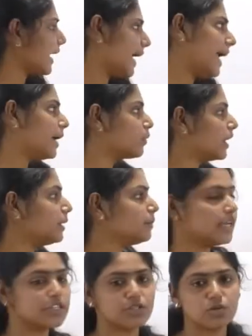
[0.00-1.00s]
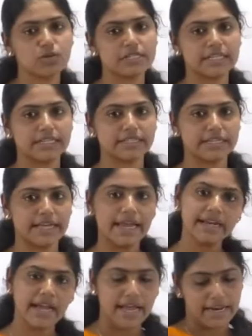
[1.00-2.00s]
A1, B2, C3
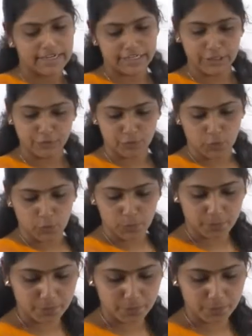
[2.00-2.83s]
and D4.